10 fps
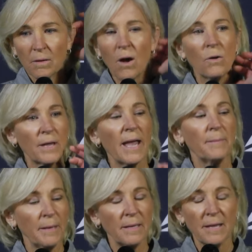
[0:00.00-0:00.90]
Oh,
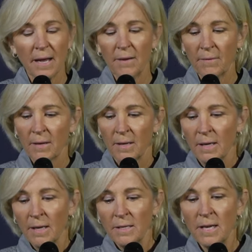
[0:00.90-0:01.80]
KB.
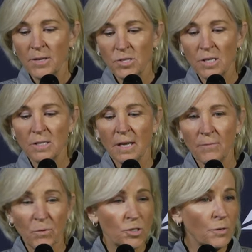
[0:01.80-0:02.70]
Yeah. She's got.
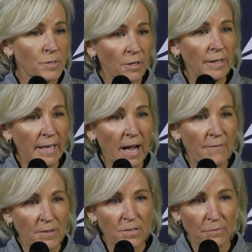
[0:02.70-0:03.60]
Well, she was our leading
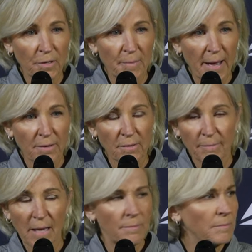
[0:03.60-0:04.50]
offensive rebounder.
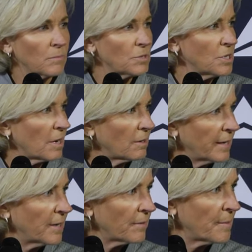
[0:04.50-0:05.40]
Maybe was she our
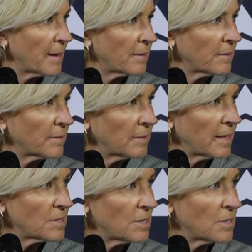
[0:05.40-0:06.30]
leading rebounder
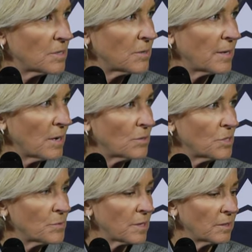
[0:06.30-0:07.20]
last year? I know
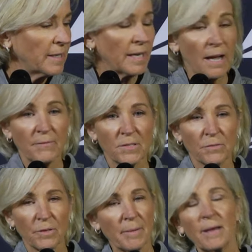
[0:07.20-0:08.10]
she was our leading
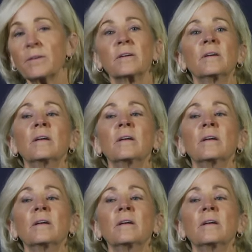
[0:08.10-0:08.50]
offensive rebounder.